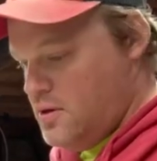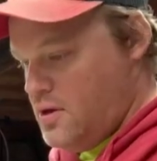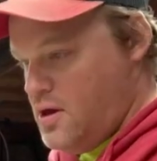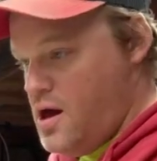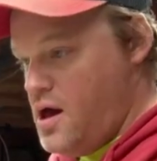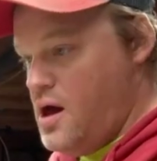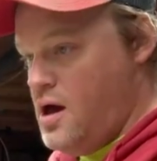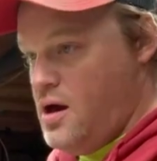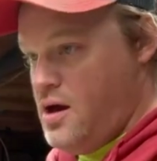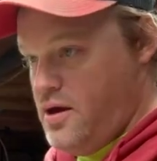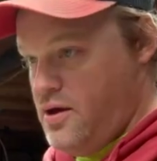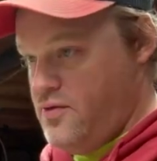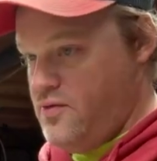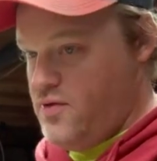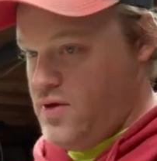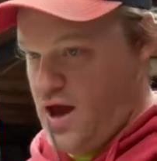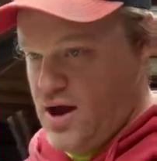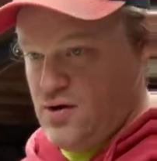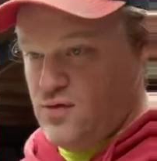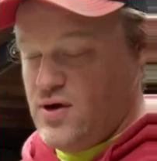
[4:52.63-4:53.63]

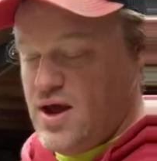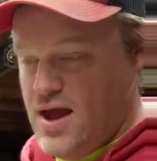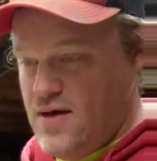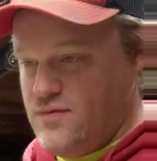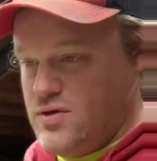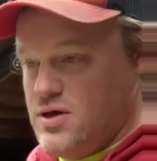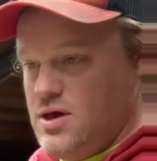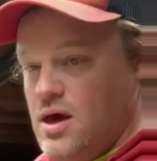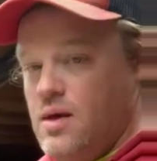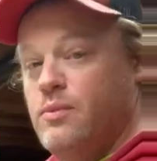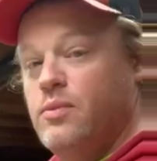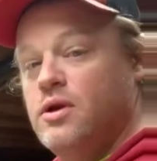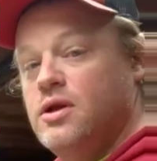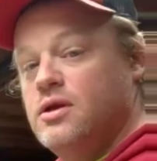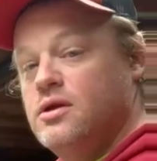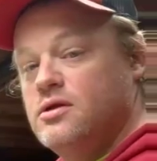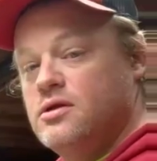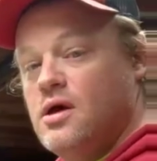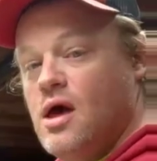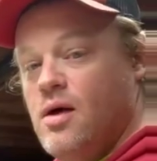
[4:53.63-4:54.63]
I don't have it yet, but it
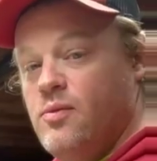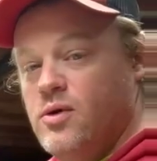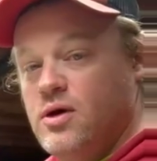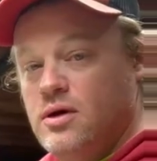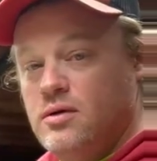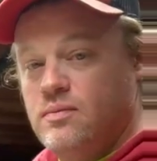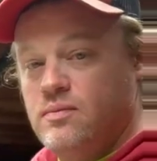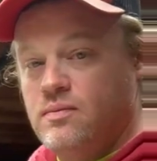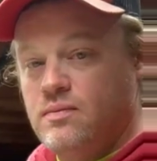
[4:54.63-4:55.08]
is coming.